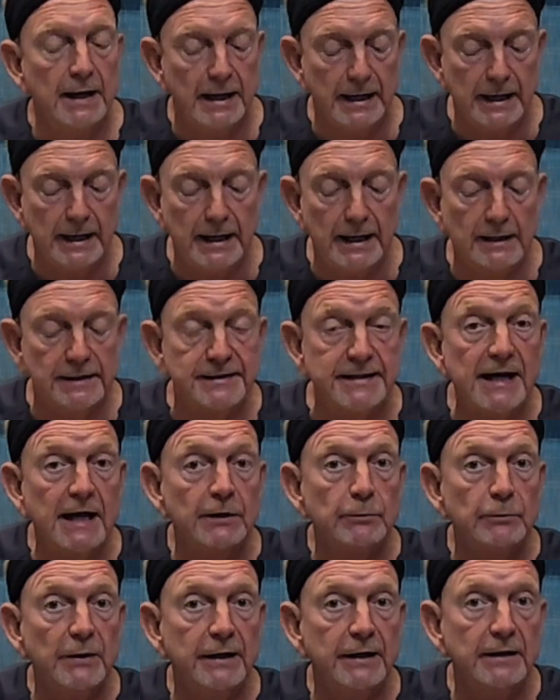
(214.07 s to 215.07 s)
and
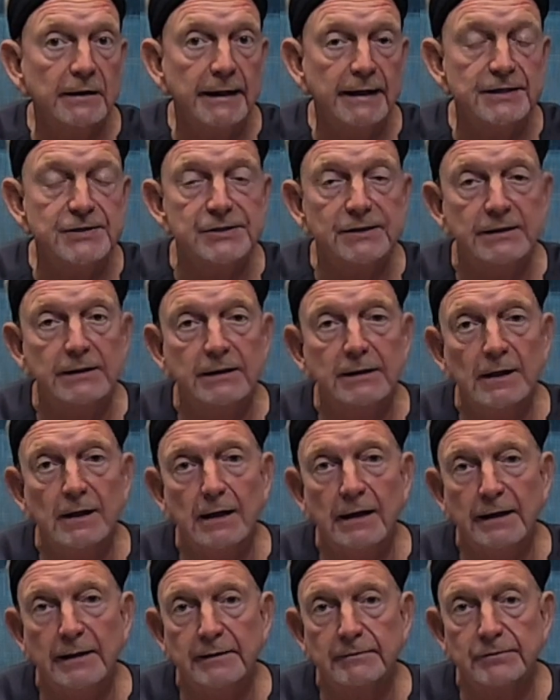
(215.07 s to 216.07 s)
downregulates any
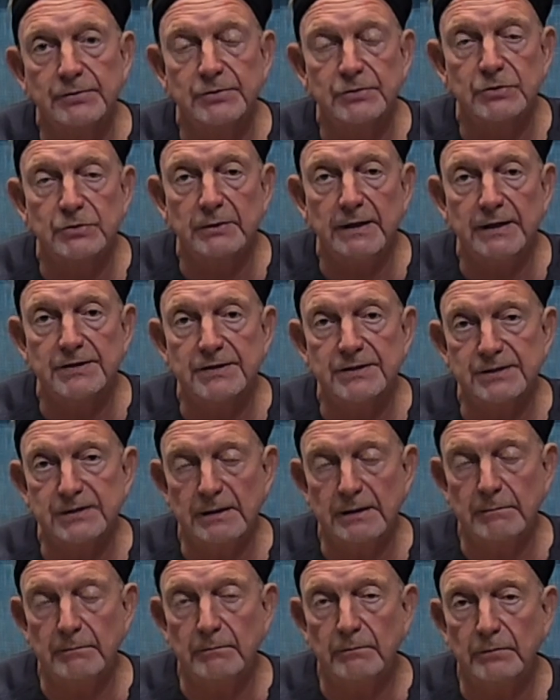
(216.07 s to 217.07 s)
kind of stress
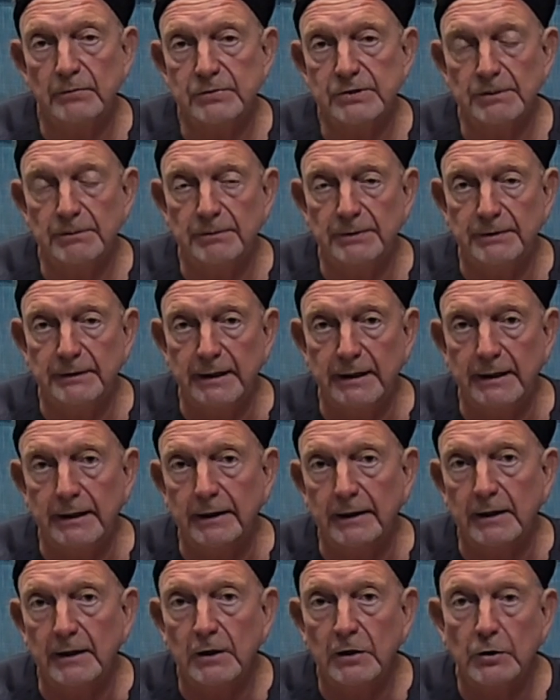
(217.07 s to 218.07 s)
and
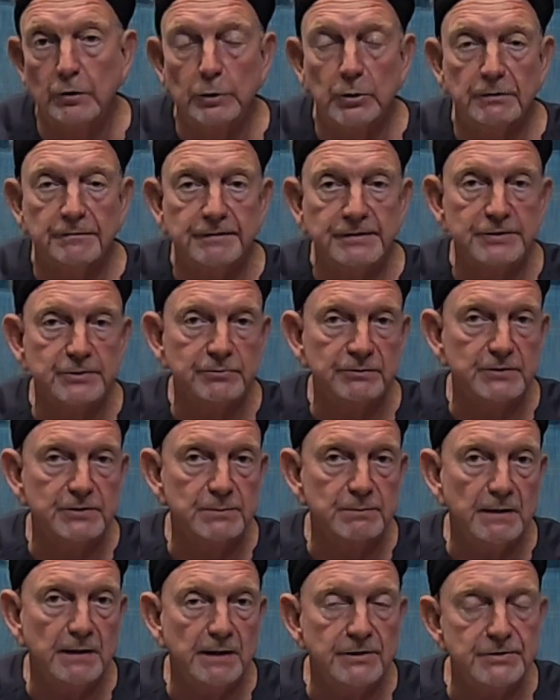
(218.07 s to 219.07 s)
sympathetic nervous
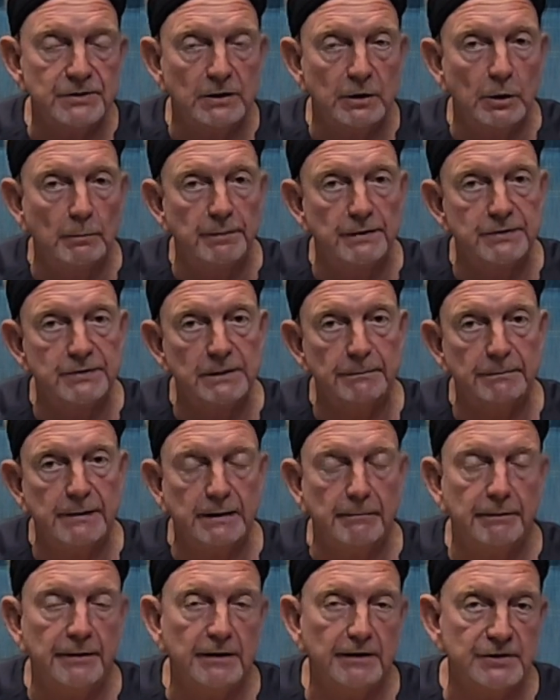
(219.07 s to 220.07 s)
response and opens up
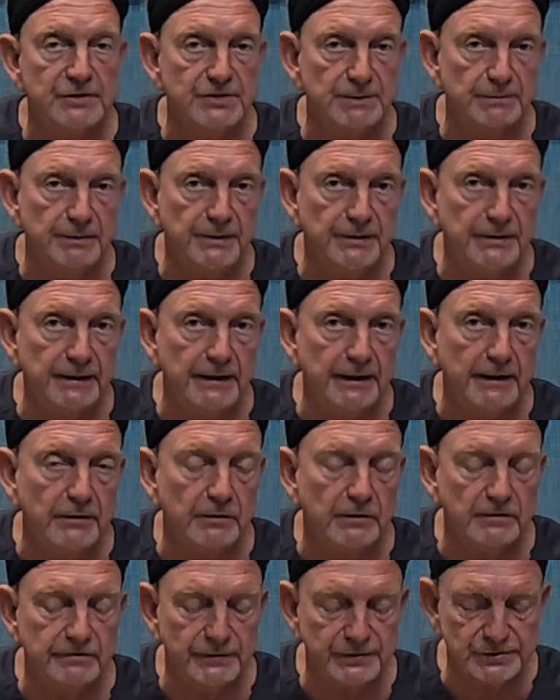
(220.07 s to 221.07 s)
that parasympathetic
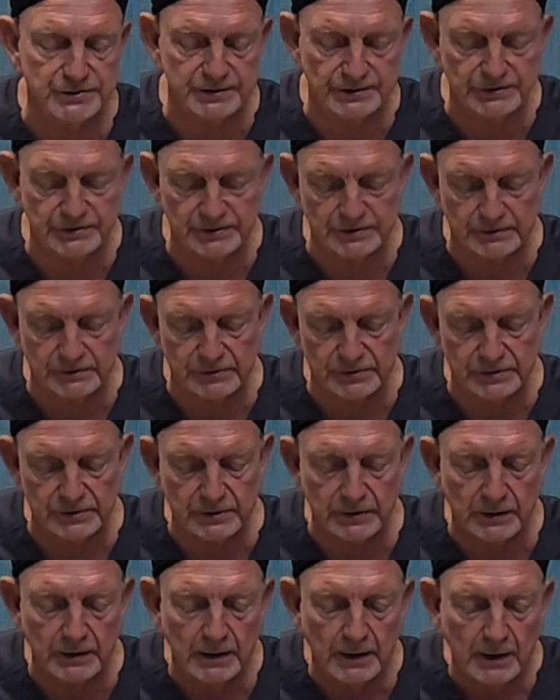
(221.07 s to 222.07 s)
nervous system.
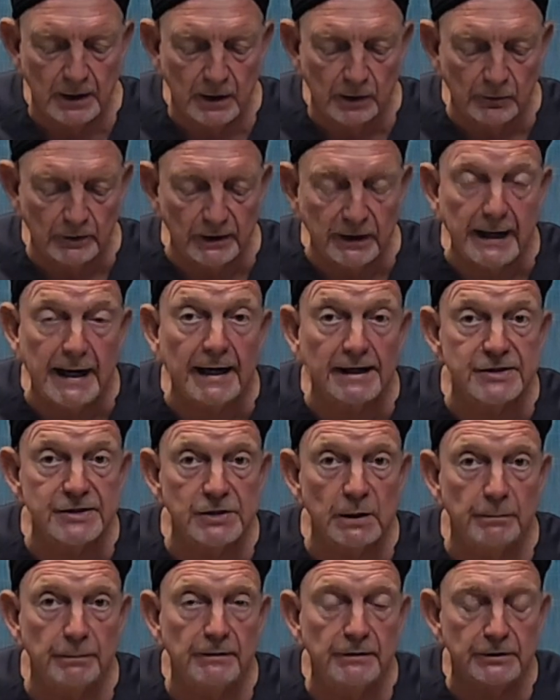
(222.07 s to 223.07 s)
So relax,
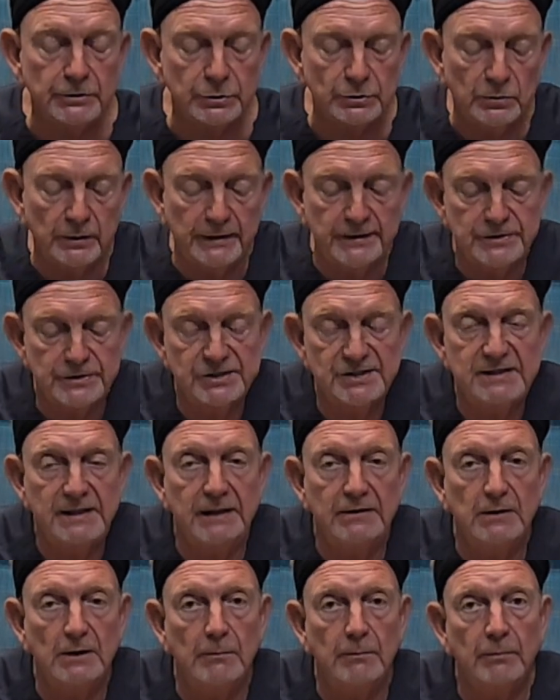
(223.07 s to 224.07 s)
open the joints,
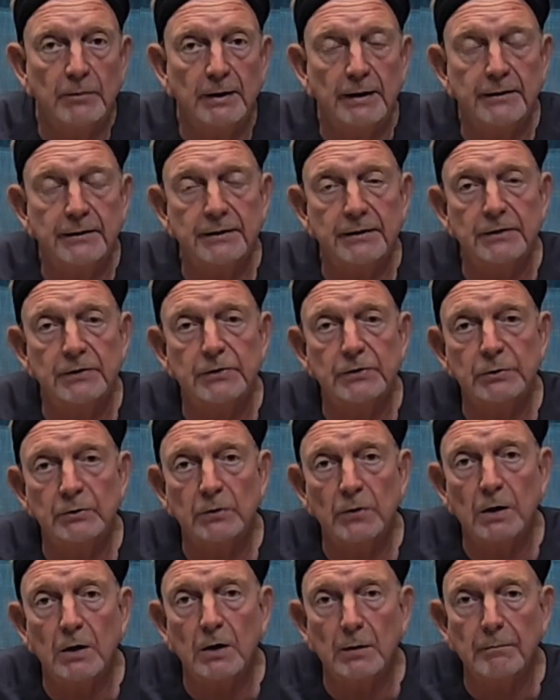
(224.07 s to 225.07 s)
sink our breath into
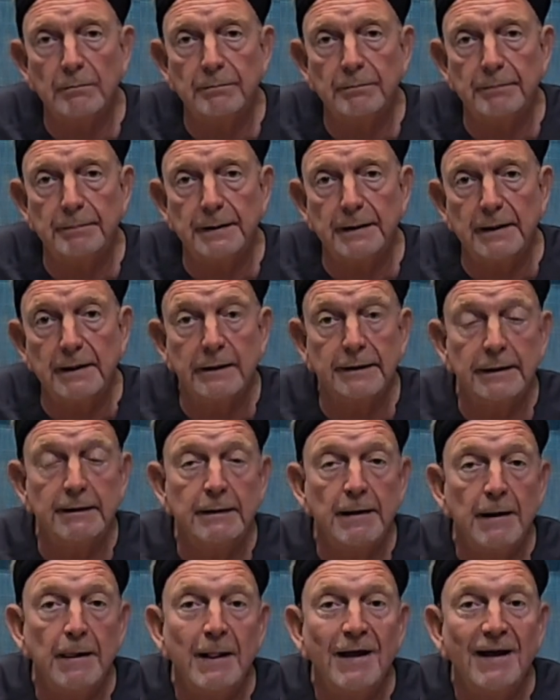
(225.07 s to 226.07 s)
our belly,
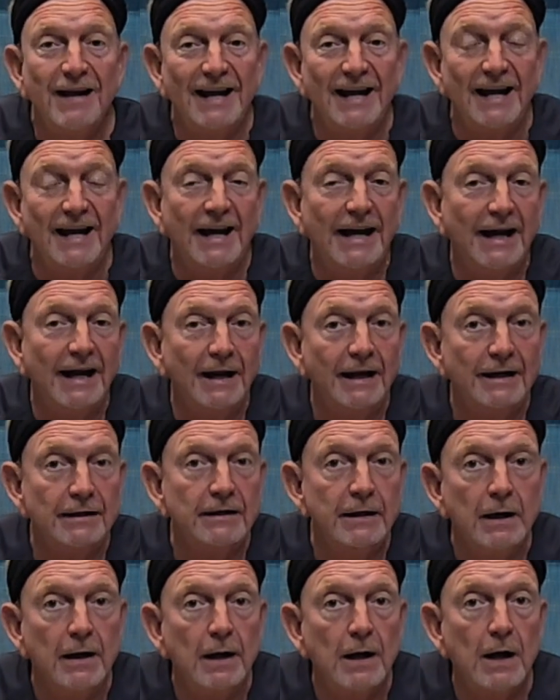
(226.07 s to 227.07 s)
and
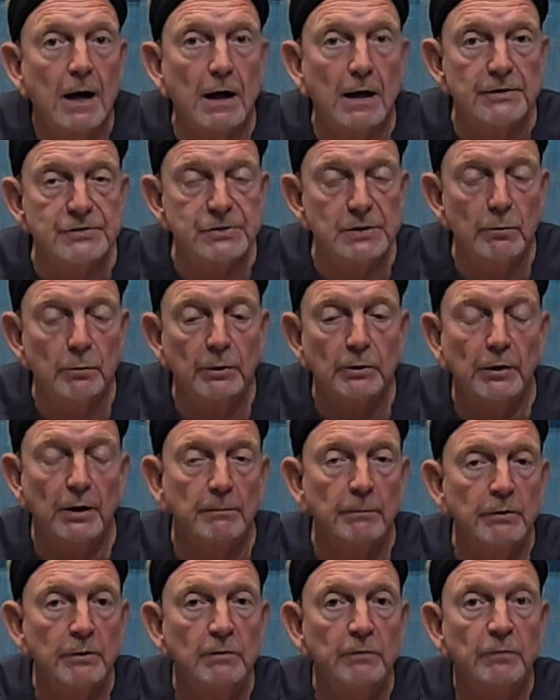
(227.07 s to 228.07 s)
also we're going to
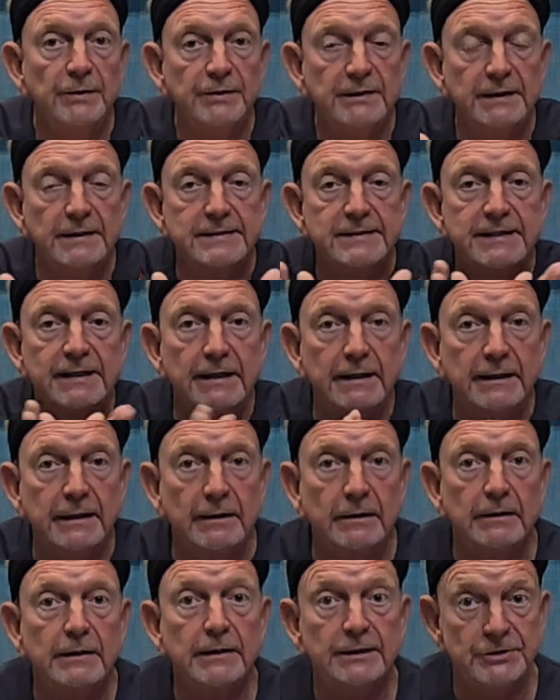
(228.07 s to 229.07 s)
move with
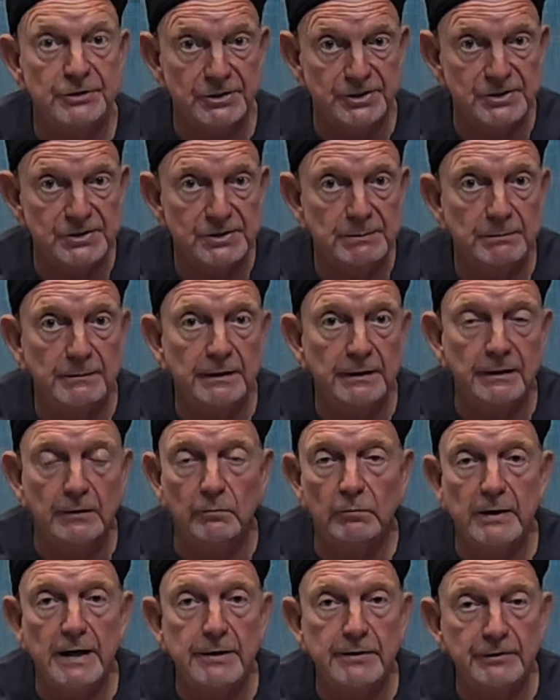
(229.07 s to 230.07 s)
intent in just a minute
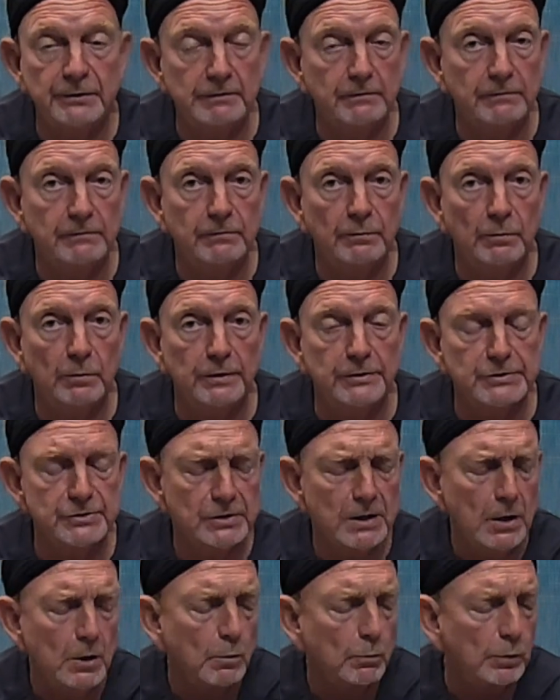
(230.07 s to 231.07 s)
rather than force.
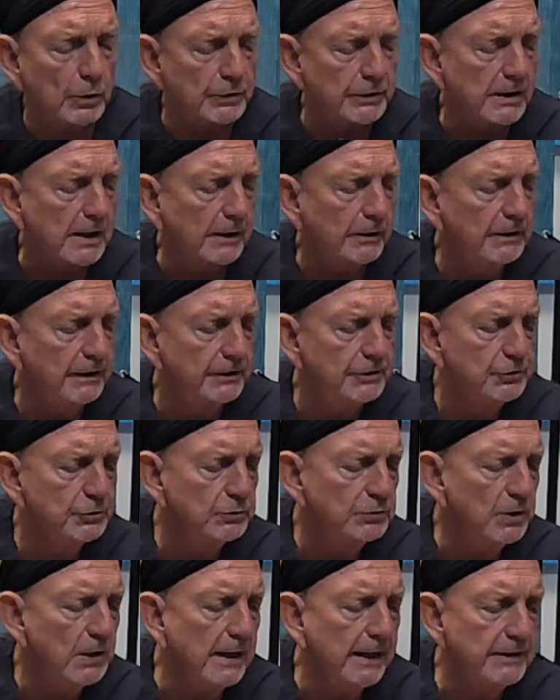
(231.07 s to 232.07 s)
We're not going to
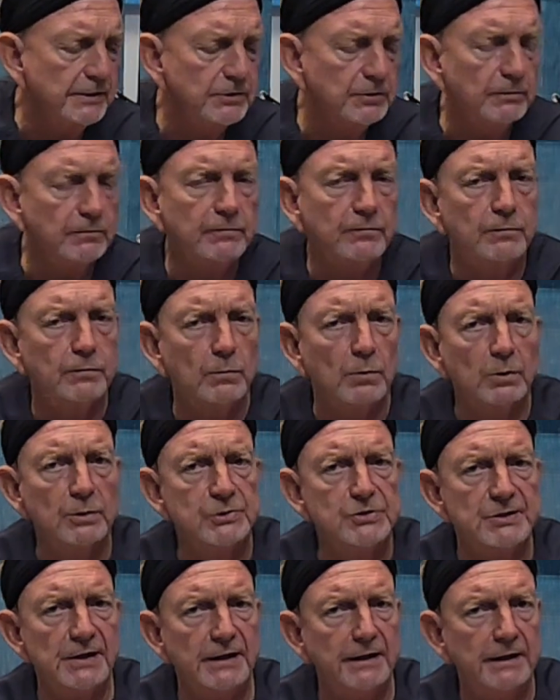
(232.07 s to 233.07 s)
try to
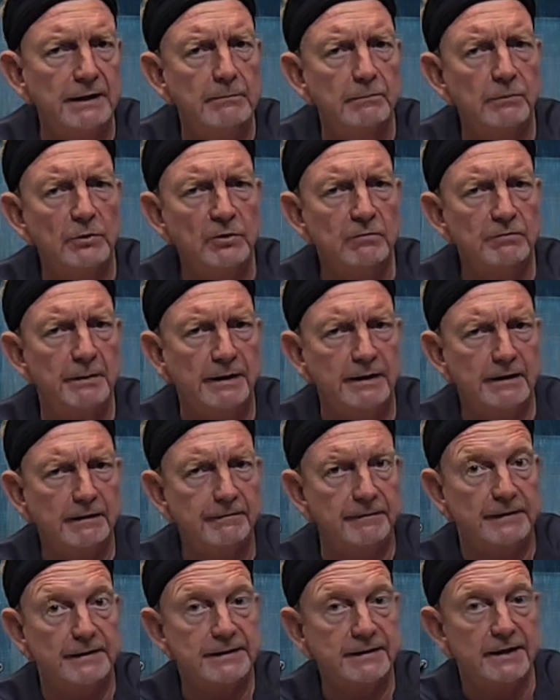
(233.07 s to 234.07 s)
force any movement.
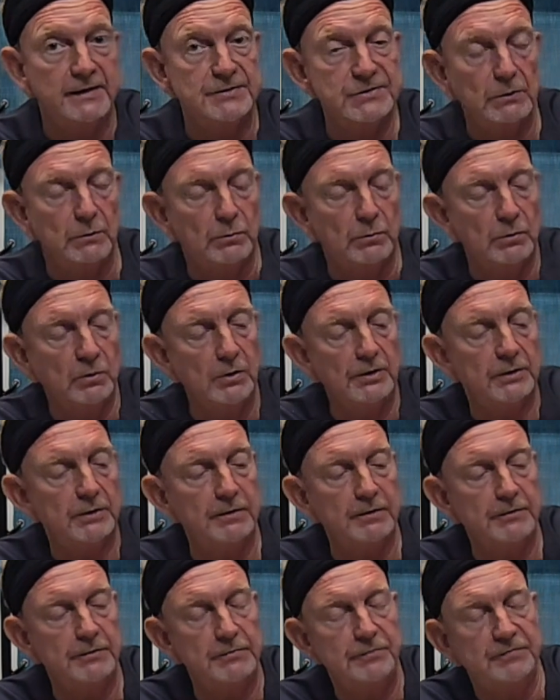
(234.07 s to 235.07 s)
If it doesn't work
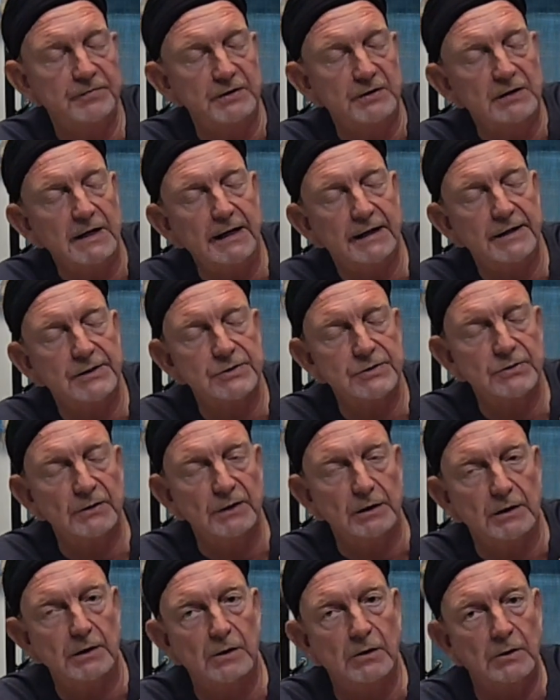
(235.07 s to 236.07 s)
or you feel like it's going
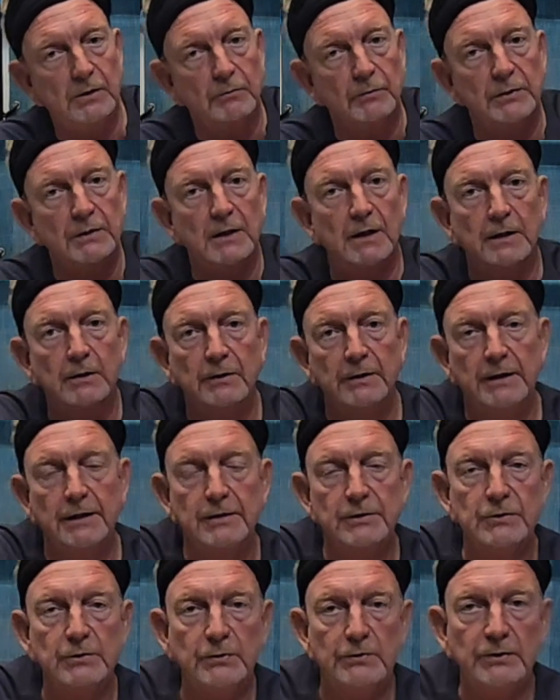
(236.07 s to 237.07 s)
to hurt, we're not going to
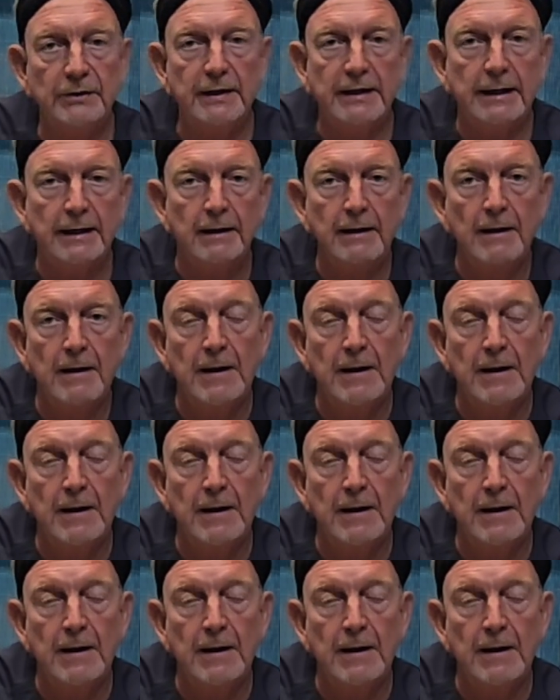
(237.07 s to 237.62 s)
do that.